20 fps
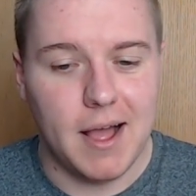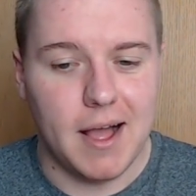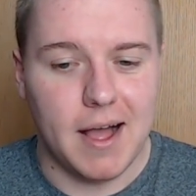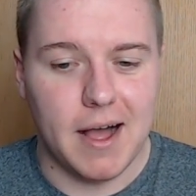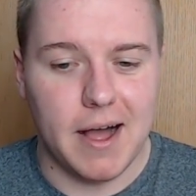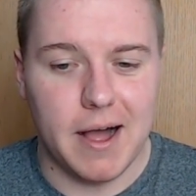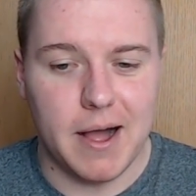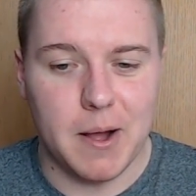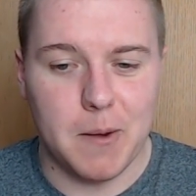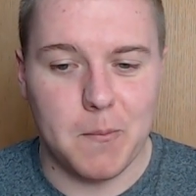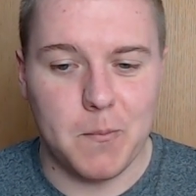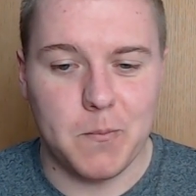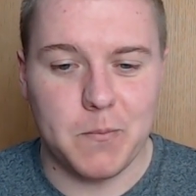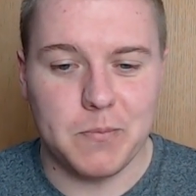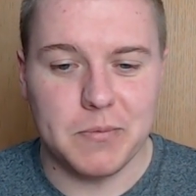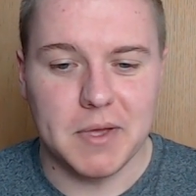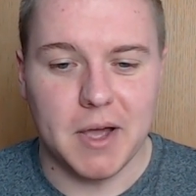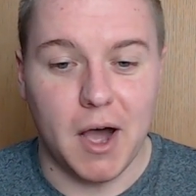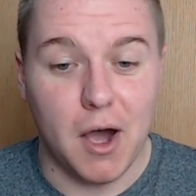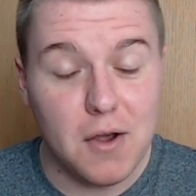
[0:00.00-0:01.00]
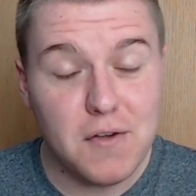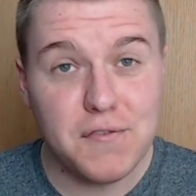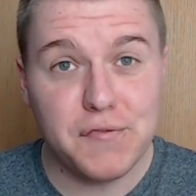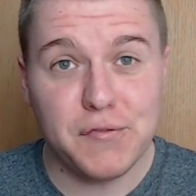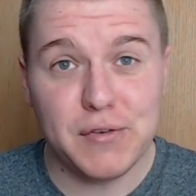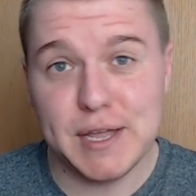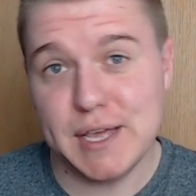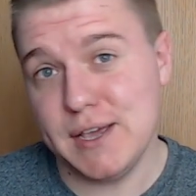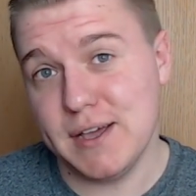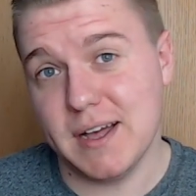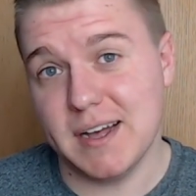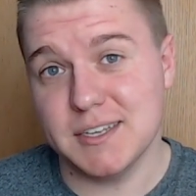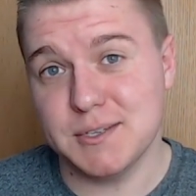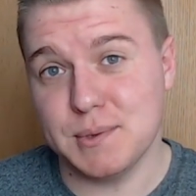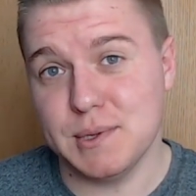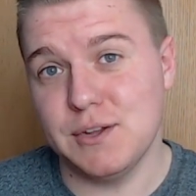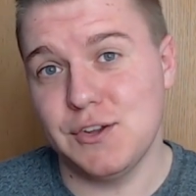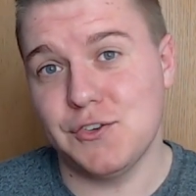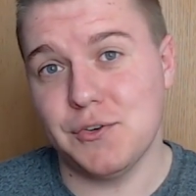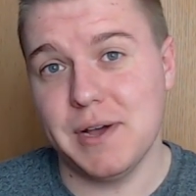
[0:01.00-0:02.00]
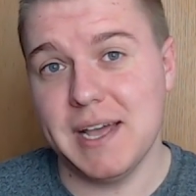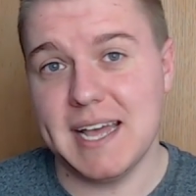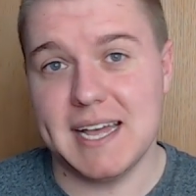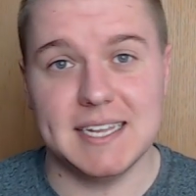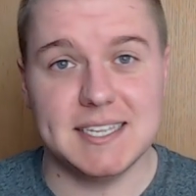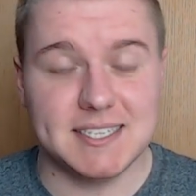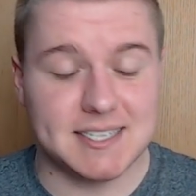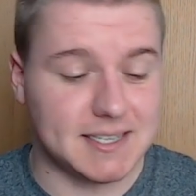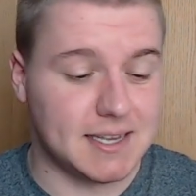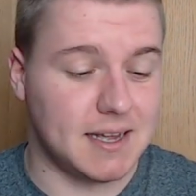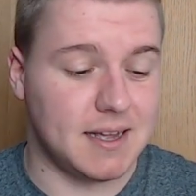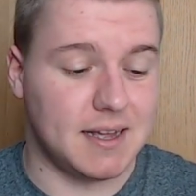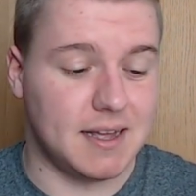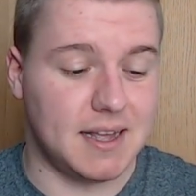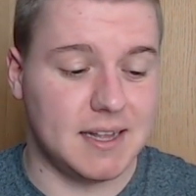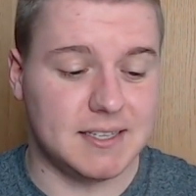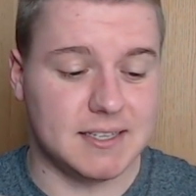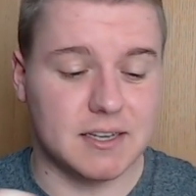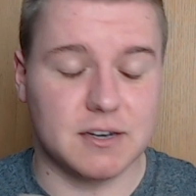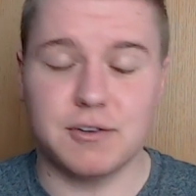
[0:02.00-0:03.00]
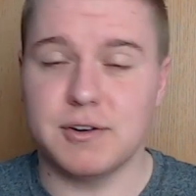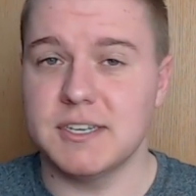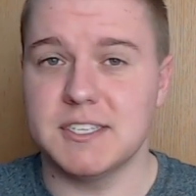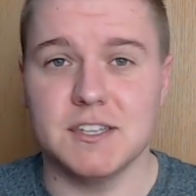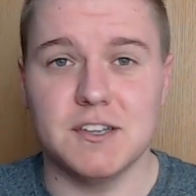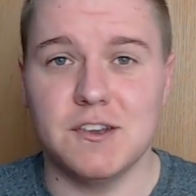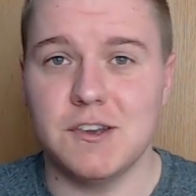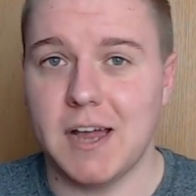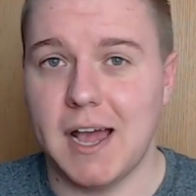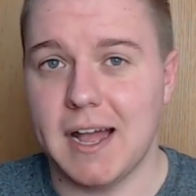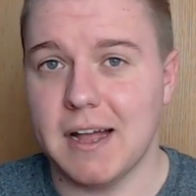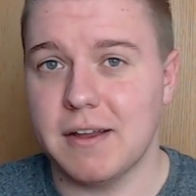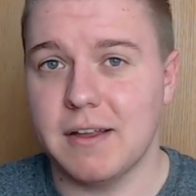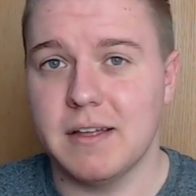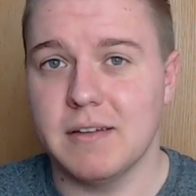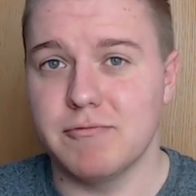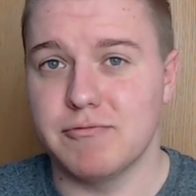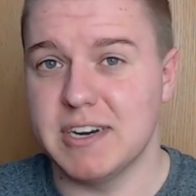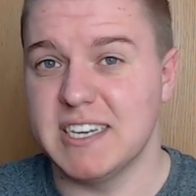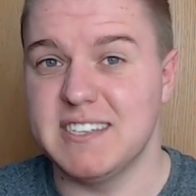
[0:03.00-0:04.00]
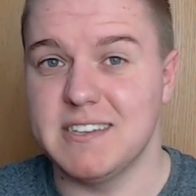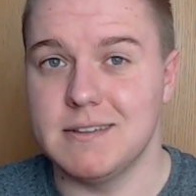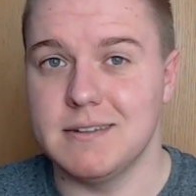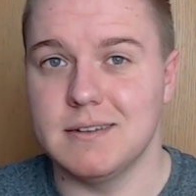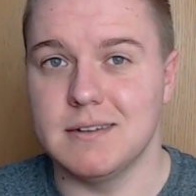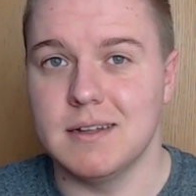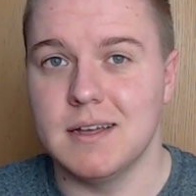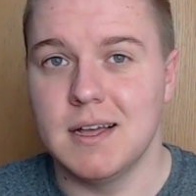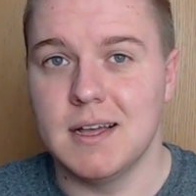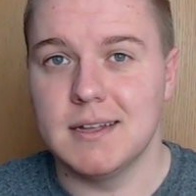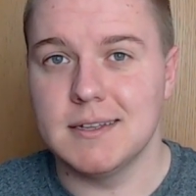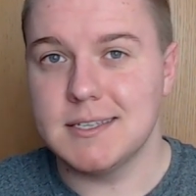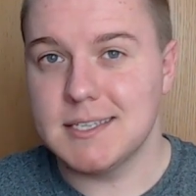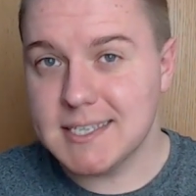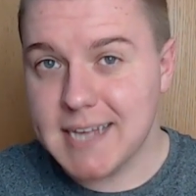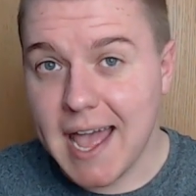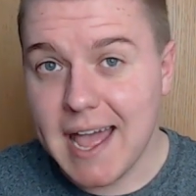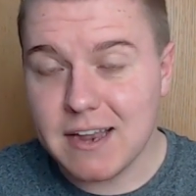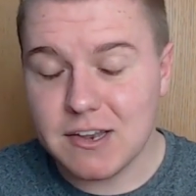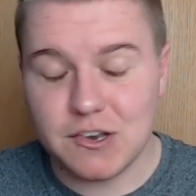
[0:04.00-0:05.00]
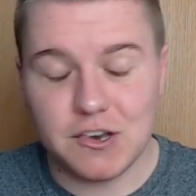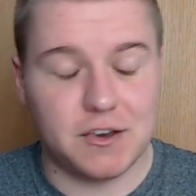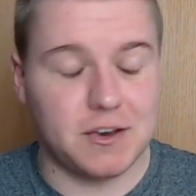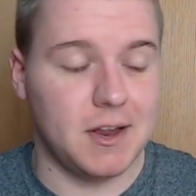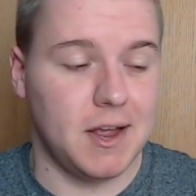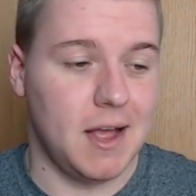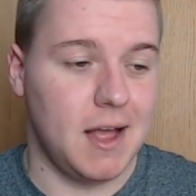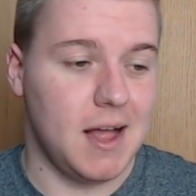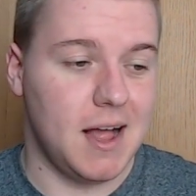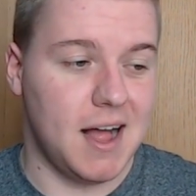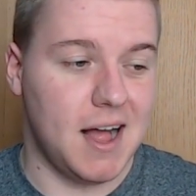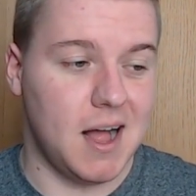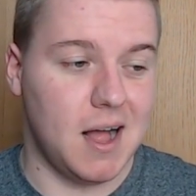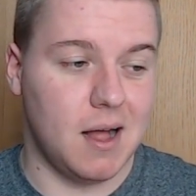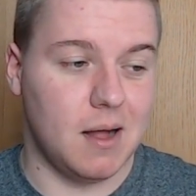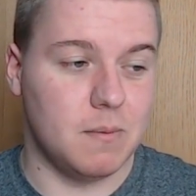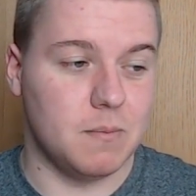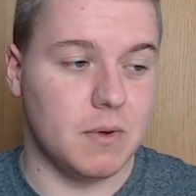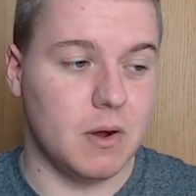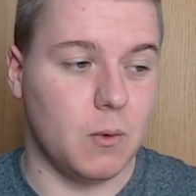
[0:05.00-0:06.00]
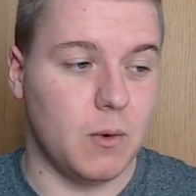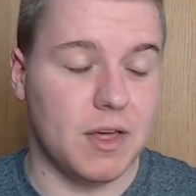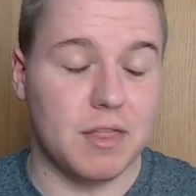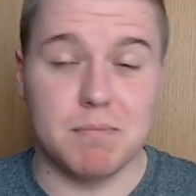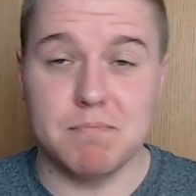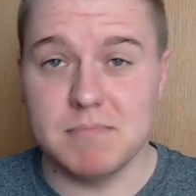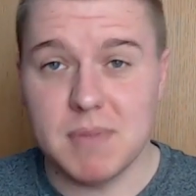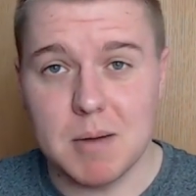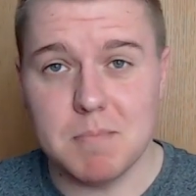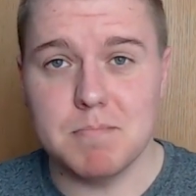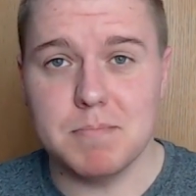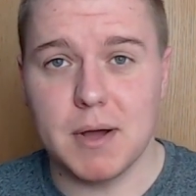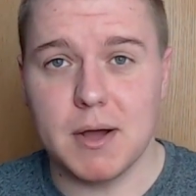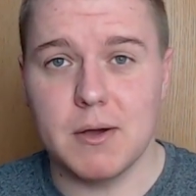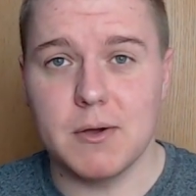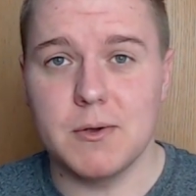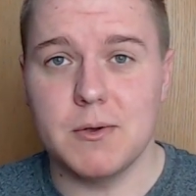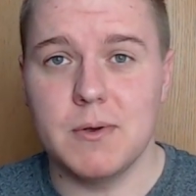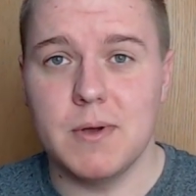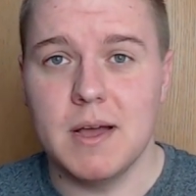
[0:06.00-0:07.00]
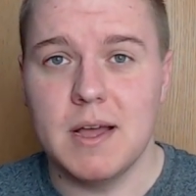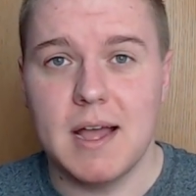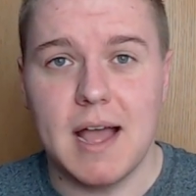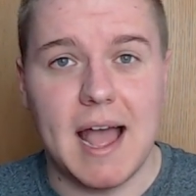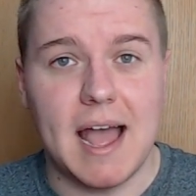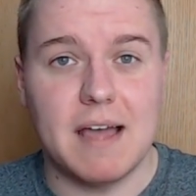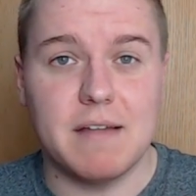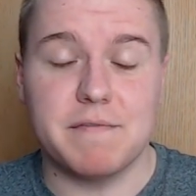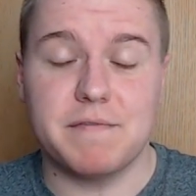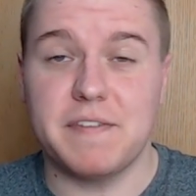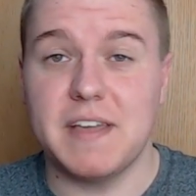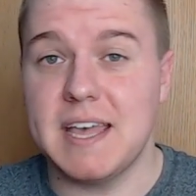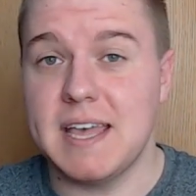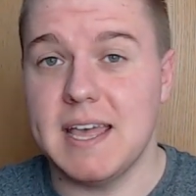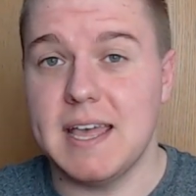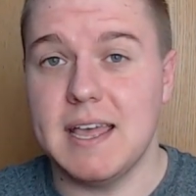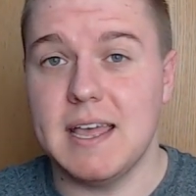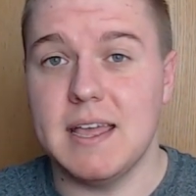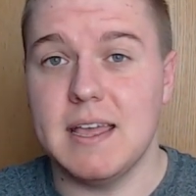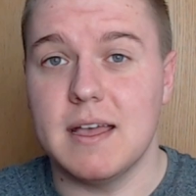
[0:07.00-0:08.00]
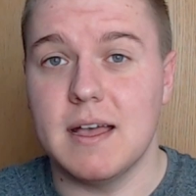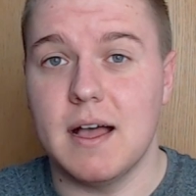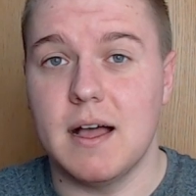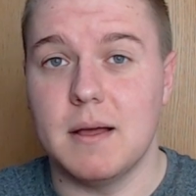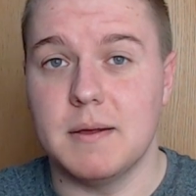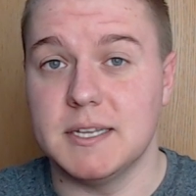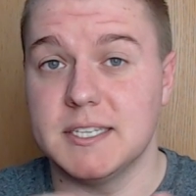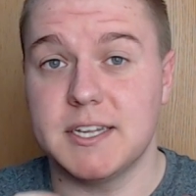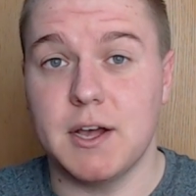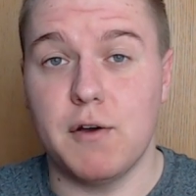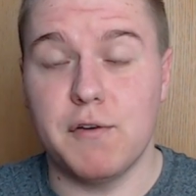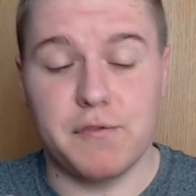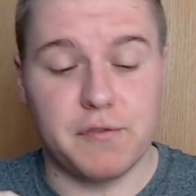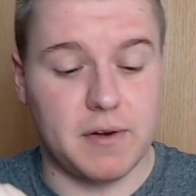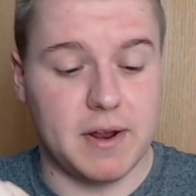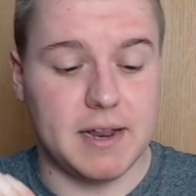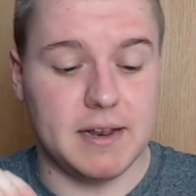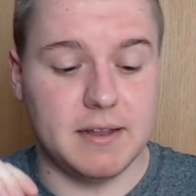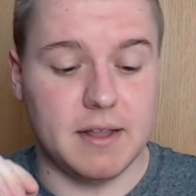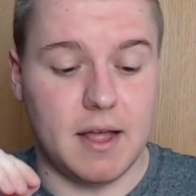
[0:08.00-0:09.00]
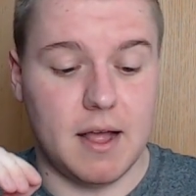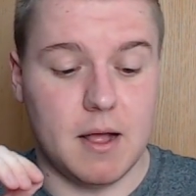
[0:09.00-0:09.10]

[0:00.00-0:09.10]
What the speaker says: Hopefully you guys will enjoy it. It's a Chris and Jack written sketch with Mumbo and Vicky, his girlfriend,